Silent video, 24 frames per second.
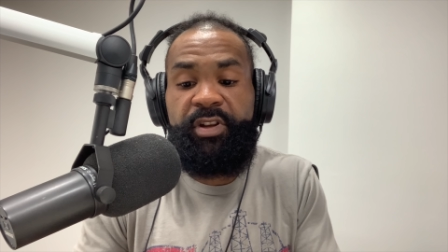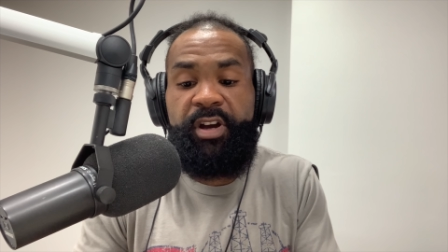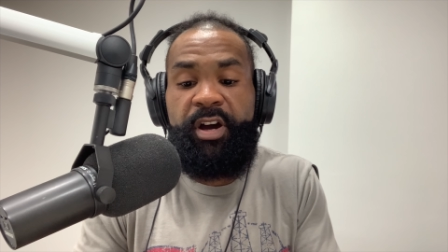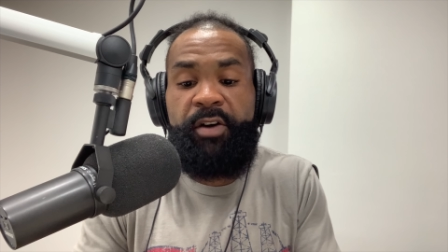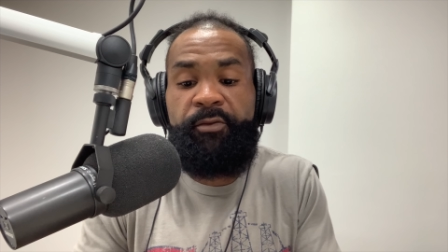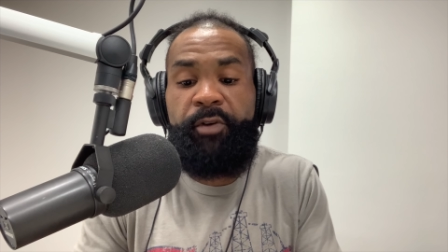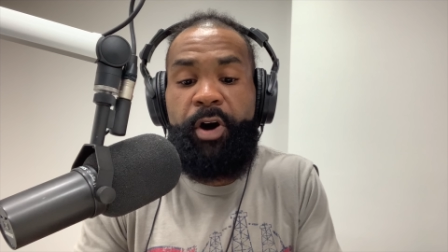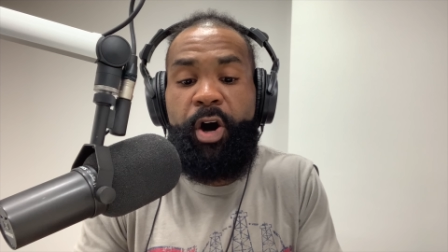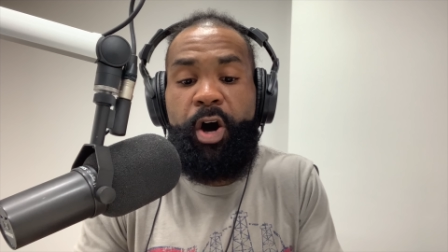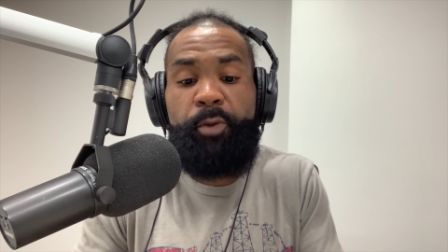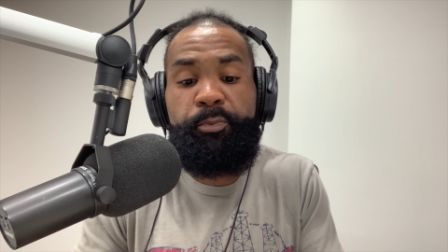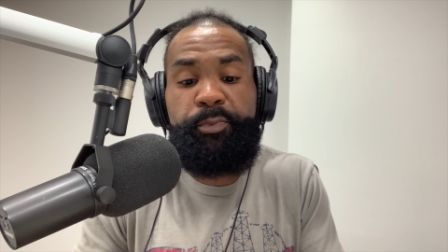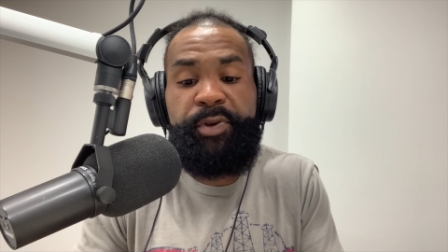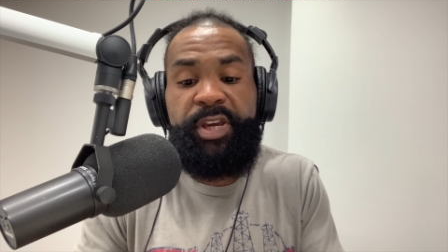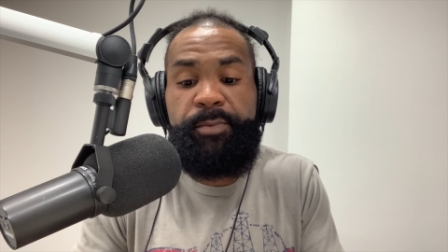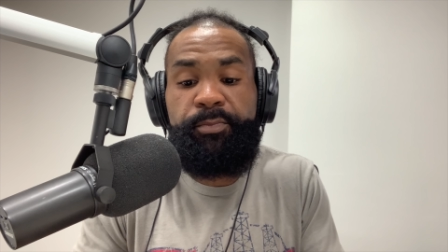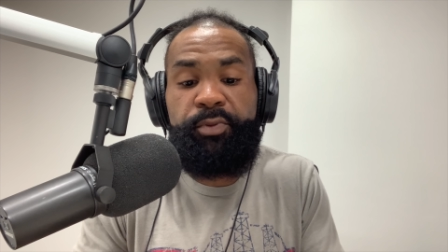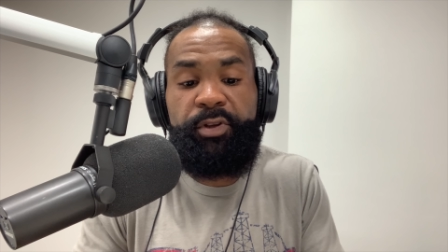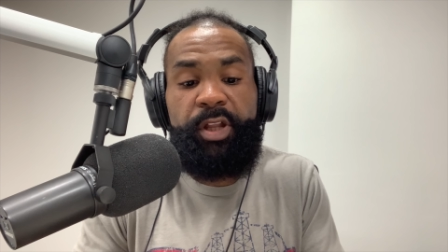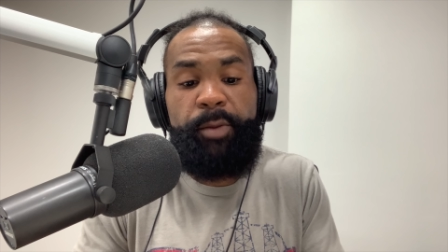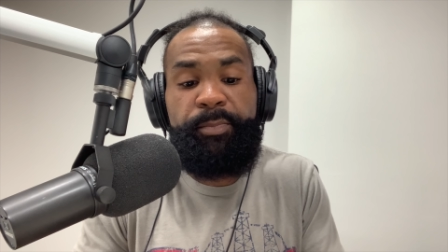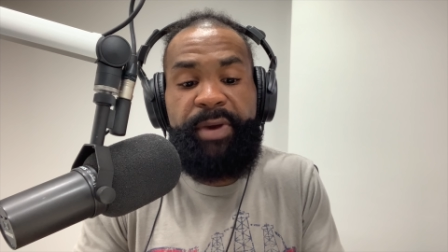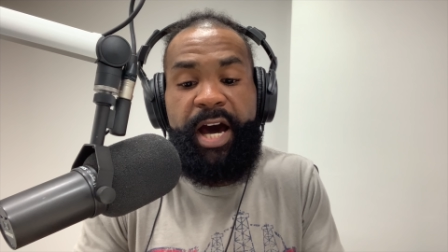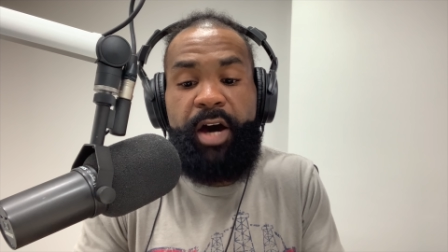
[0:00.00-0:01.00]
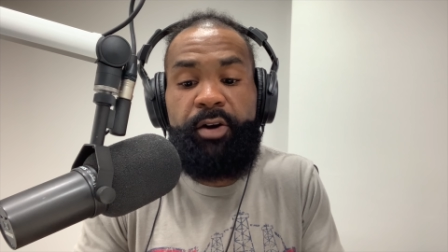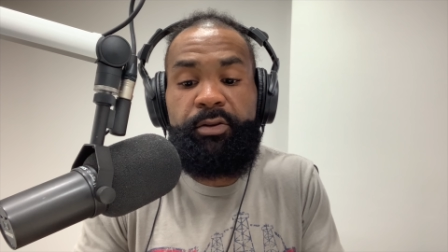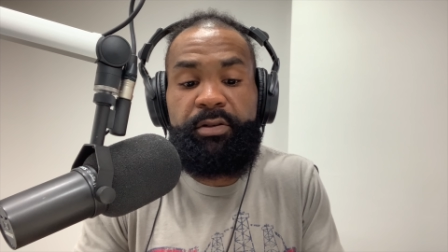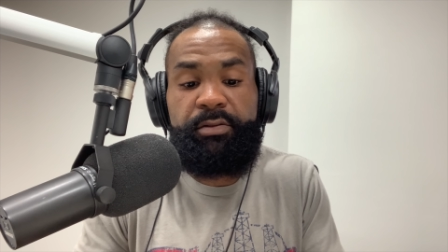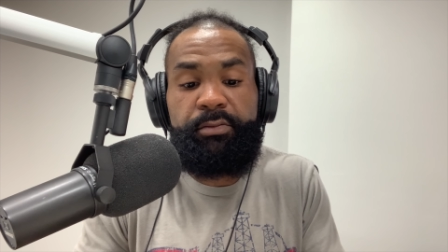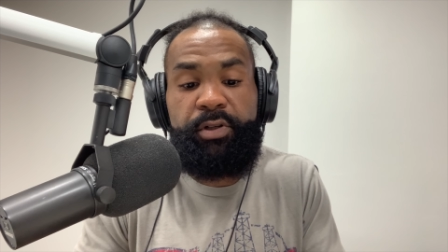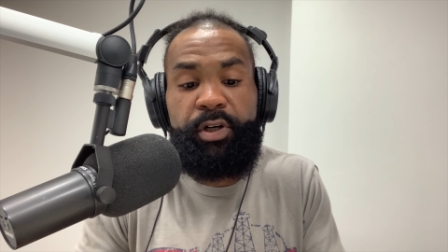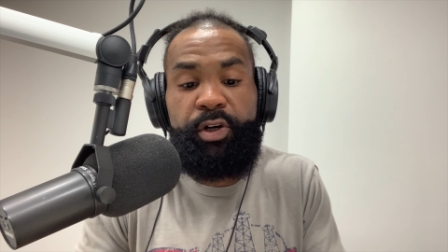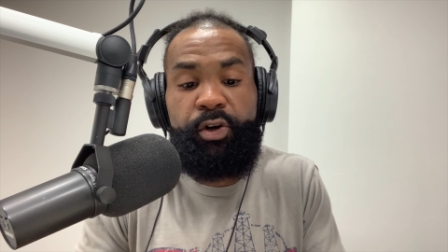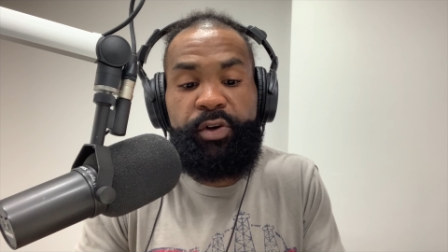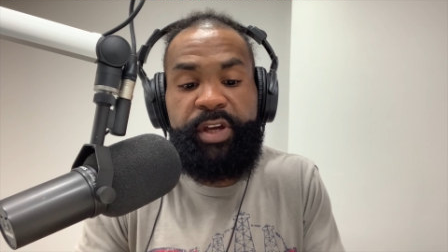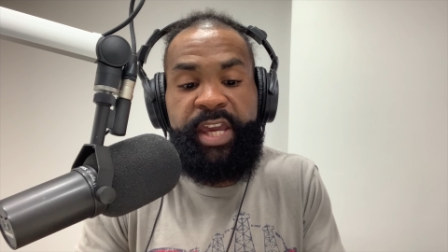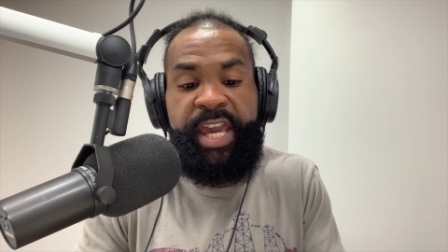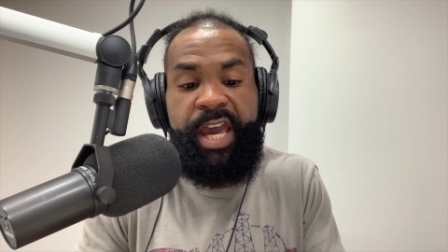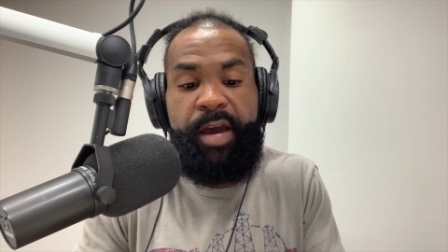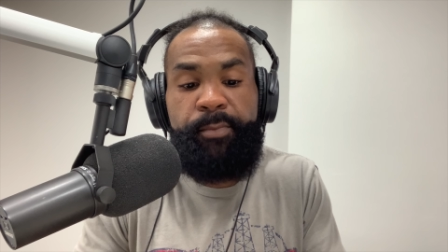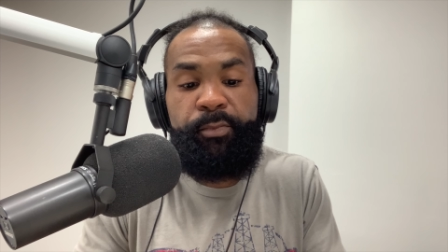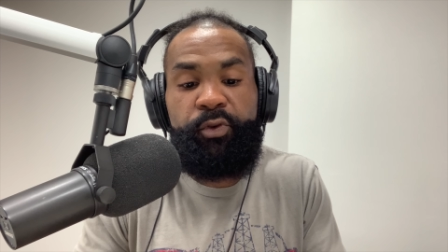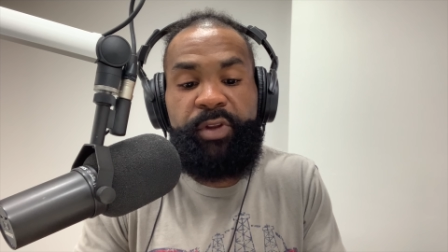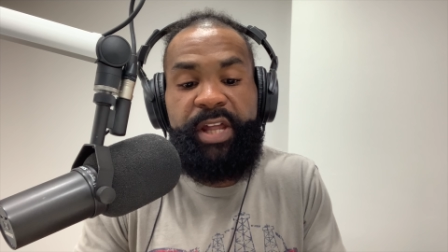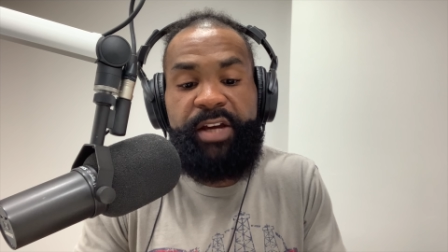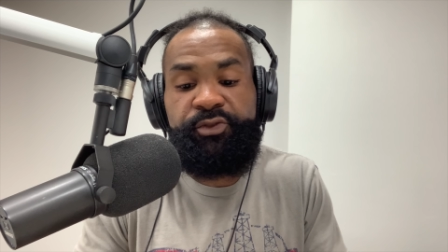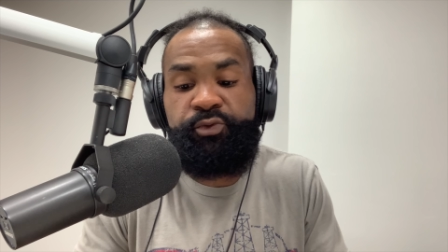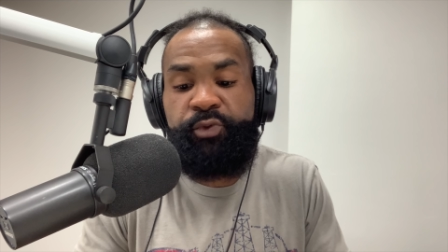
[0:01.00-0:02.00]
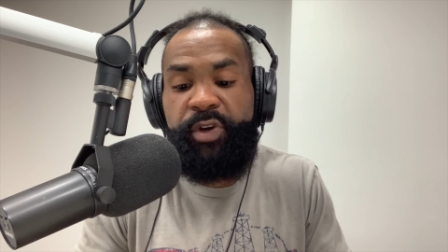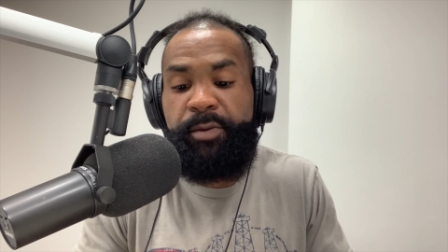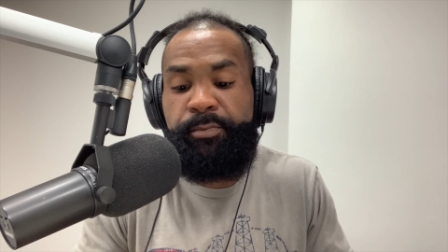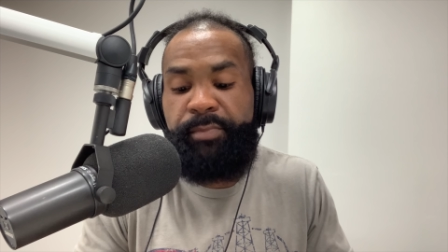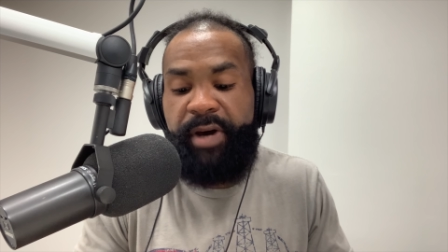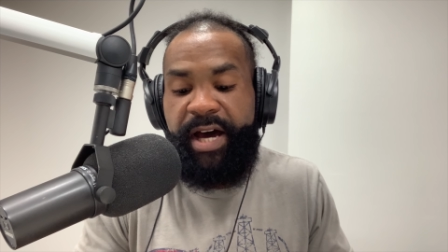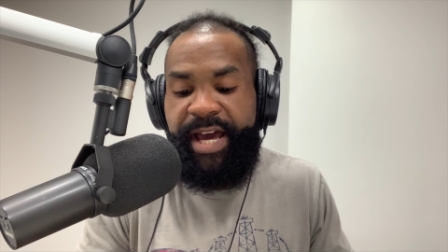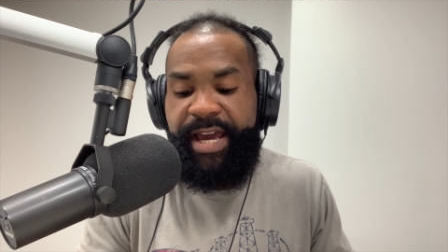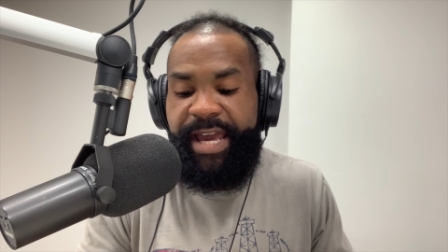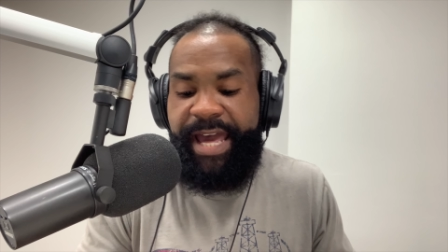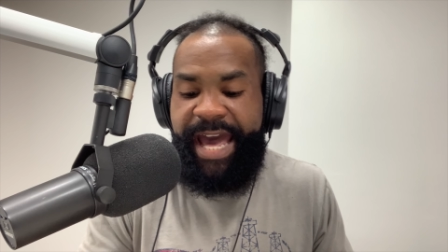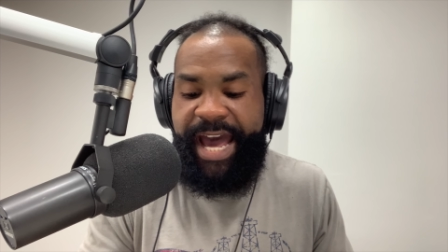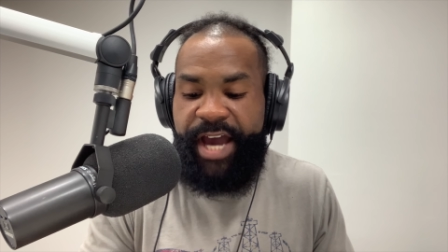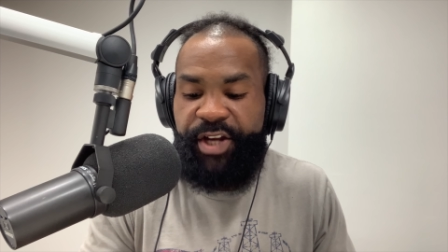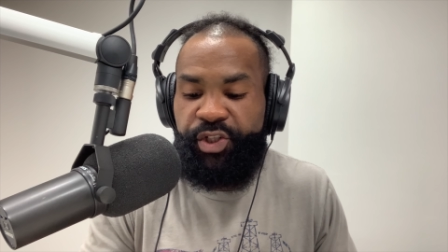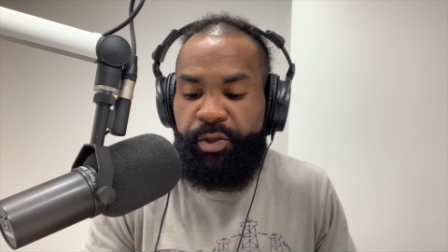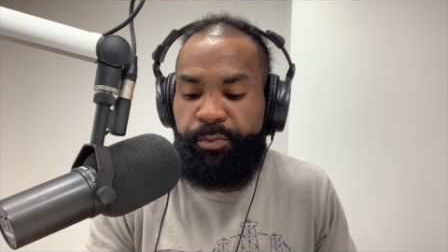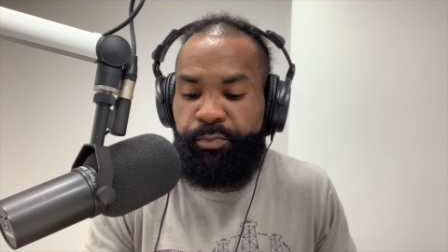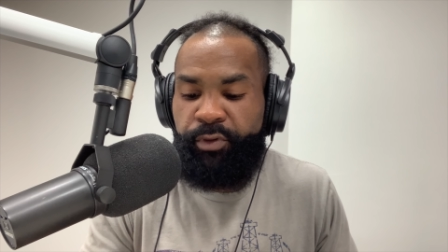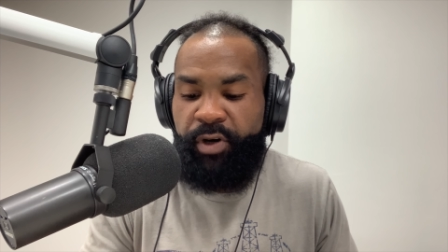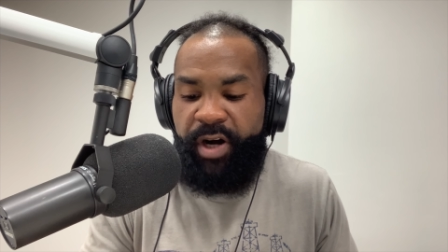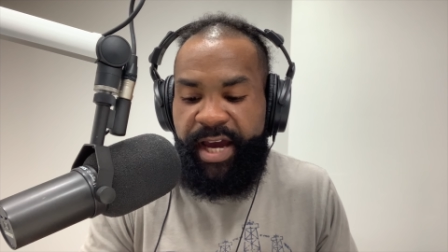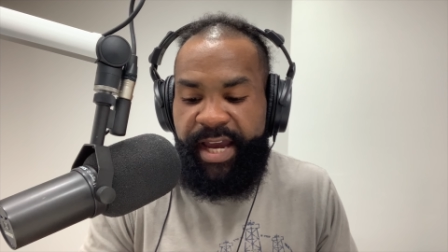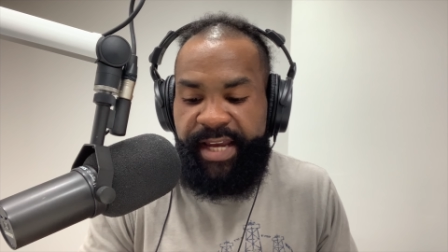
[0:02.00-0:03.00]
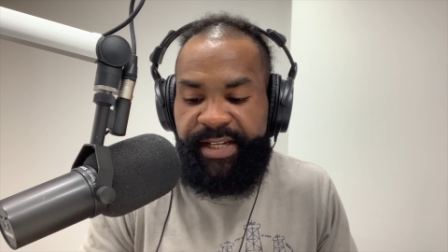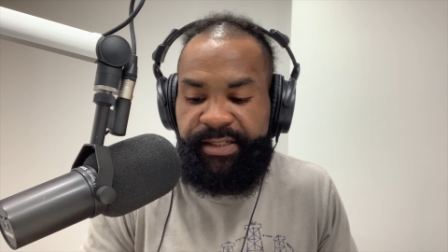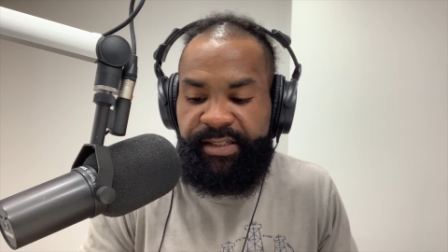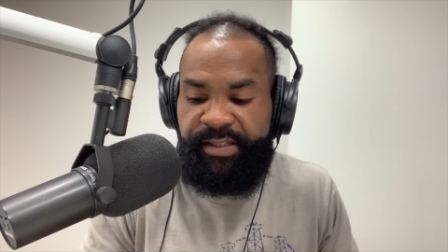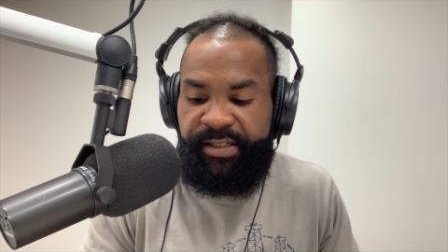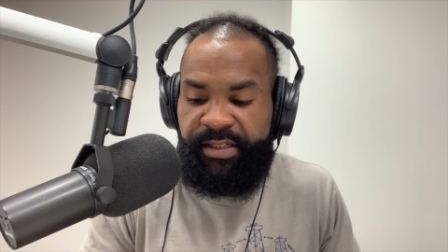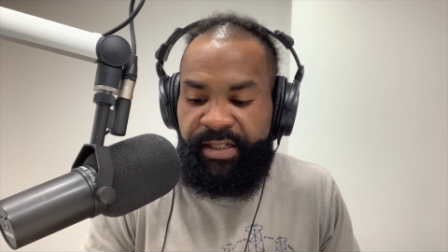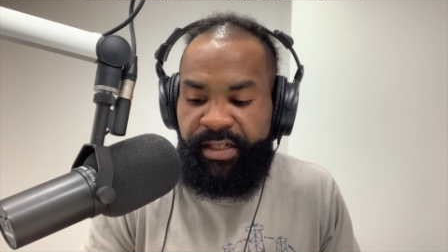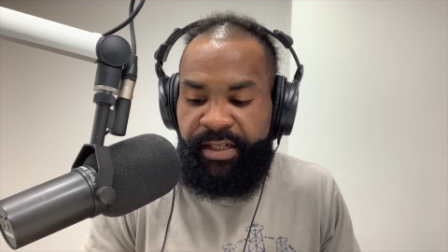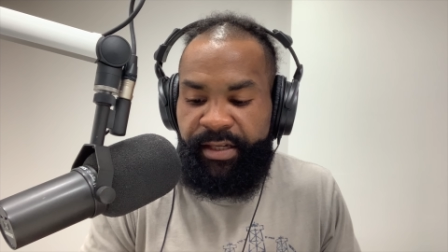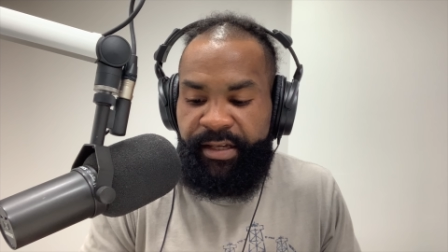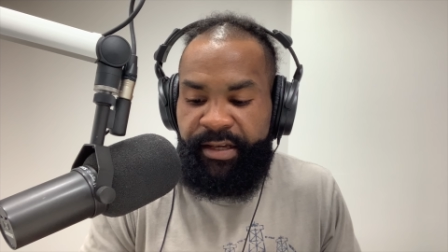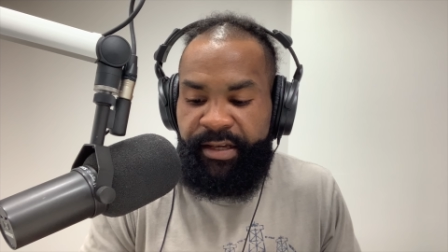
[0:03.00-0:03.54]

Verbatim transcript: of all people, about Earl Campbell that was written by Asher Price.